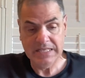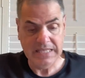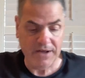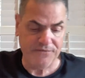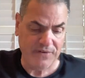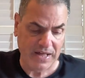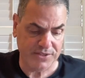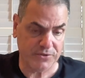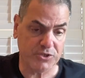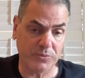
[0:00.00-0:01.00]
Now,
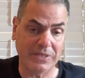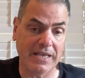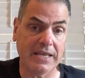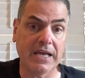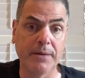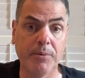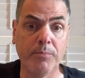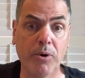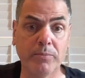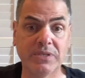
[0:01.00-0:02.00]
Father, as we take a couple
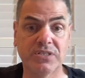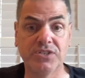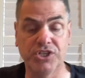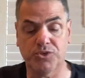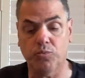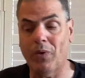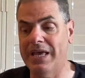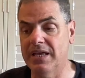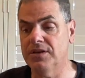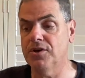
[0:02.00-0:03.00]
moments to just
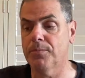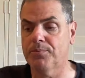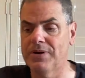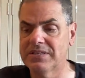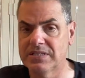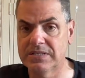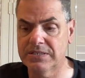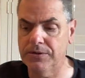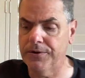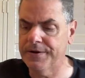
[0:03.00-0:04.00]
wait in your
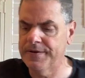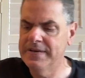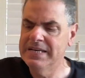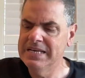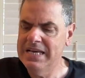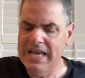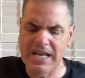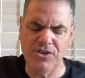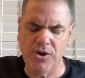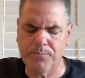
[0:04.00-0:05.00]
presence, Lord,
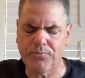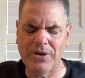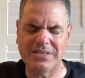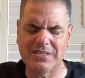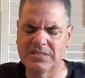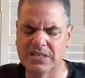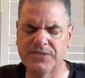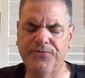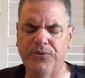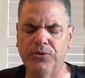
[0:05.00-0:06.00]
in your presence
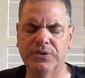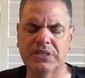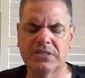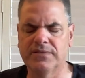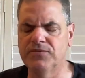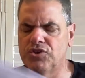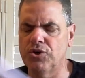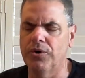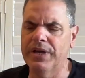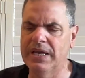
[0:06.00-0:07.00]
is fullness of
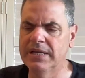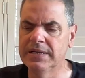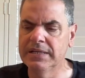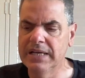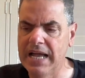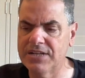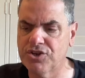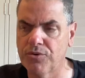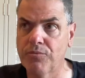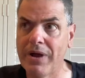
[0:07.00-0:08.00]
joy.
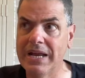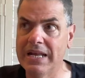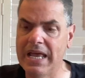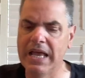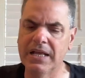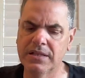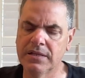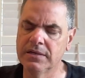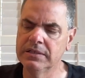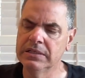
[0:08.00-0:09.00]
At your right hand
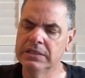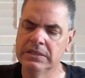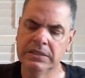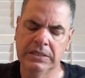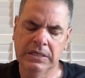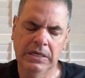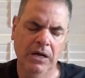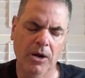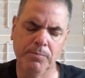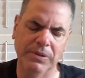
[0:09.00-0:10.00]

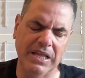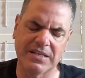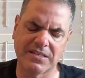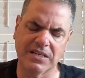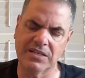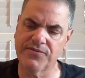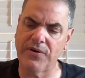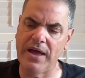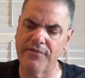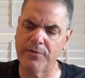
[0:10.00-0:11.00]
are blessings
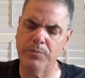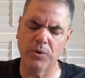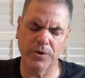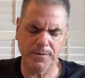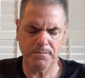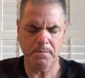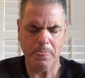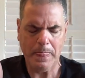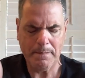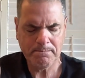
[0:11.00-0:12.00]
forevermore
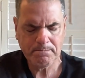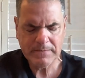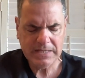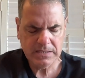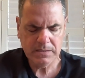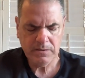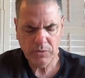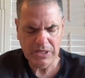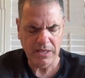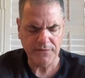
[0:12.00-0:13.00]

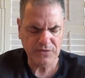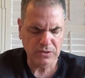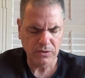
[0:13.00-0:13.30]
love you,